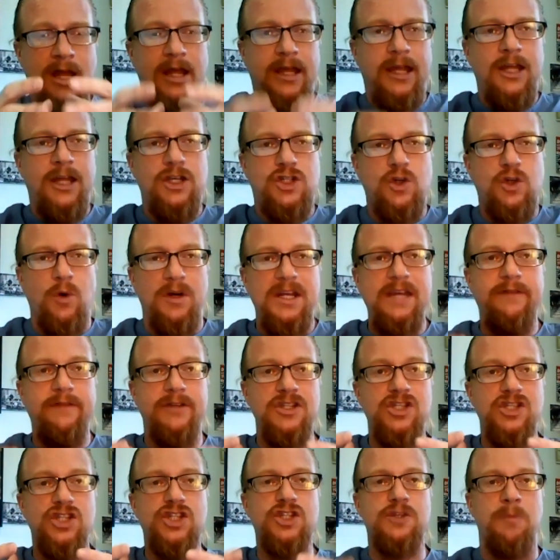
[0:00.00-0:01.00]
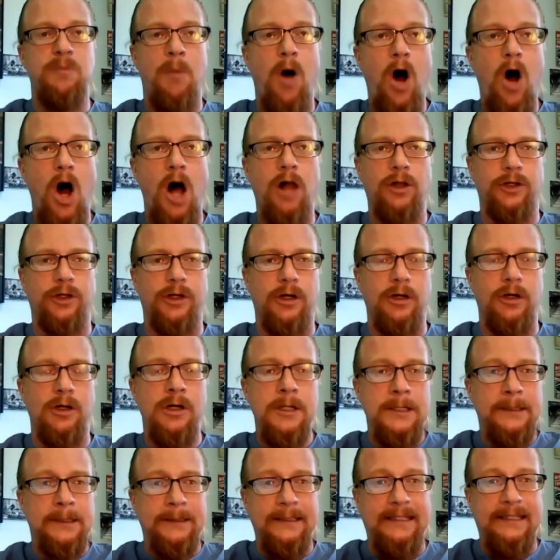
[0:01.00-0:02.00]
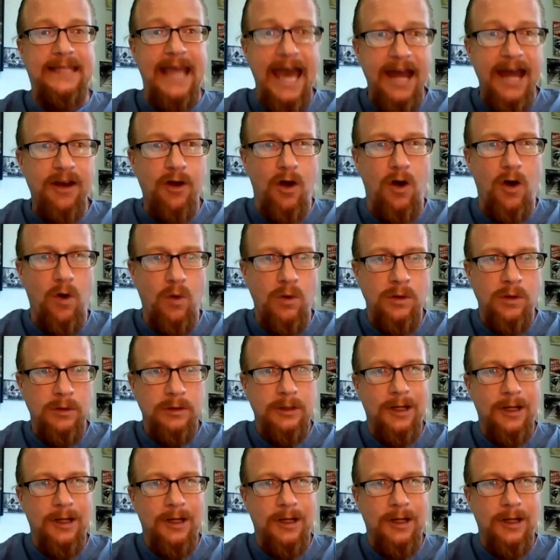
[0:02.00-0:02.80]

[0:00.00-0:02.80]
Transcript: into an even smaller ghetto.